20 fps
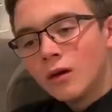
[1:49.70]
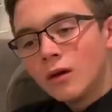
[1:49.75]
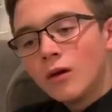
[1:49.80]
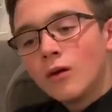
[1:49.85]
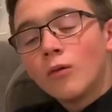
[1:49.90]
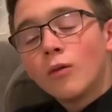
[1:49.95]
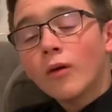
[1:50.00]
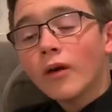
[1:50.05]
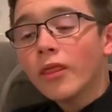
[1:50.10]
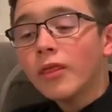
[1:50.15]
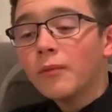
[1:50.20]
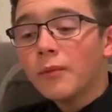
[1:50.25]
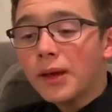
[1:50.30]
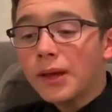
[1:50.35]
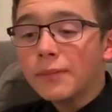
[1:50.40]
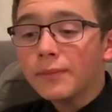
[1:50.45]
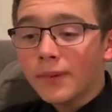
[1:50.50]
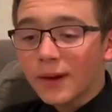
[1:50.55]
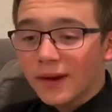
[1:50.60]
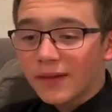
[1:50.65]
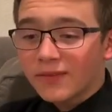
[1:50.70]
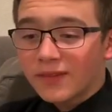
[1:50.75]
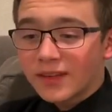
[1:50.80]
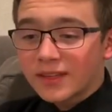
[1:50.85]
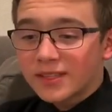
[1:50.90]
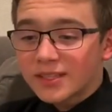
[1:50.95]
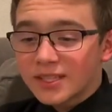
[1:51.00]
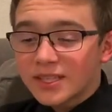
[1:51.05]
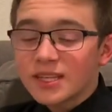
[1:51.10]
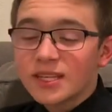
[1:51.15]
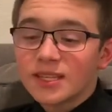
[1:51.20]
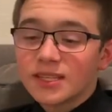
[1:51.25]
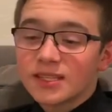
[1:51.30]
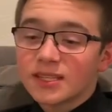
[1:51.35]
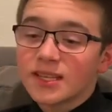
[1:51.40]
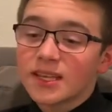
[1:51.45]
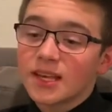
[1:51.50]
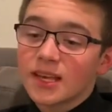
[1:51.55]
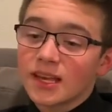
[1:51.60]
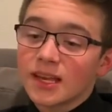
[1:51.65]
One of the main benefits is
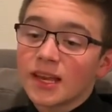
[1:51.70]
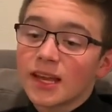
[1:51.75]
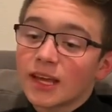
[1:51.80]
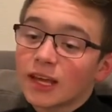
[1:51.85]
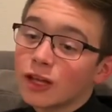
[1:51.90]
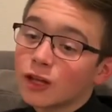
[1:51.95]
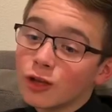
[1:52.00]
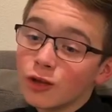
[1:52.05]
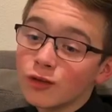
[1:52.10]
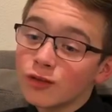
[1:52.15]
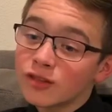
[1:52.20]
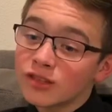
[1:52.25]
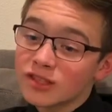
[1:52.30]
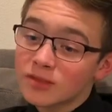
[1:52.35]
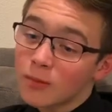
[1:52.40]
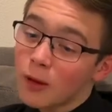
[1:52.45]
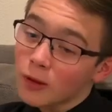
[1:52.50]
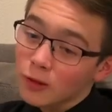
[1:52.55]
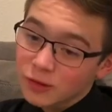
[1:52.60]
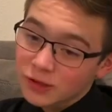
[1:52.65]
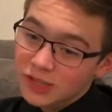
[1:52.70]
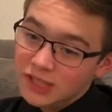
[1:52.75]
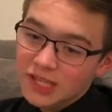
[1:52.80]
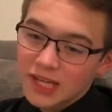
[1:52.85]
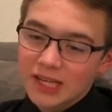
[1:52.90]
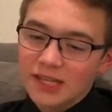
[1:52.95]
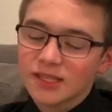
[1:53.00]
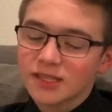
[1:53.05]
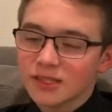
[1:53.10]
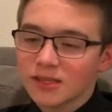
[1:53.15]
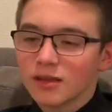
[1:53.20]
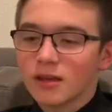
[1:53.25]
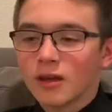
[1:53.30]
it includes smaller states,